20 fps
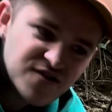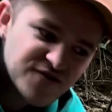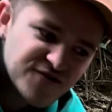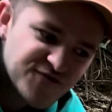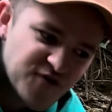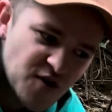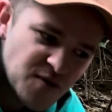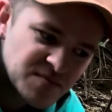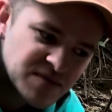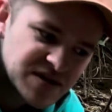
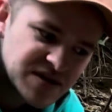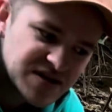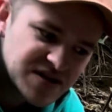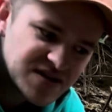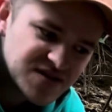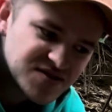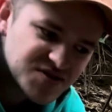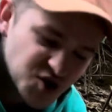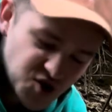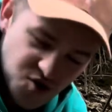from
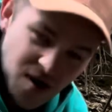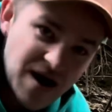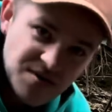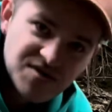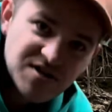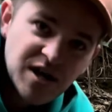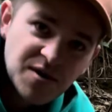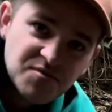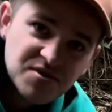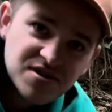the
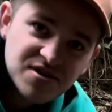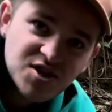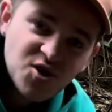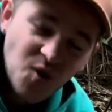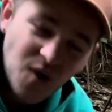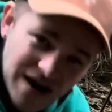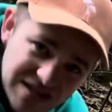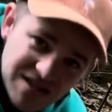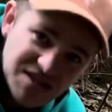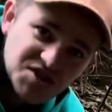ground up,
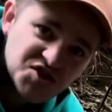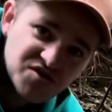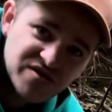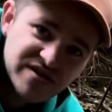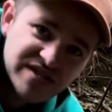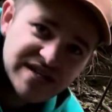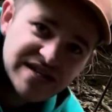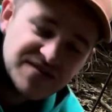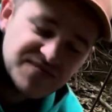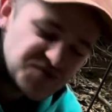quite
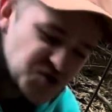literally.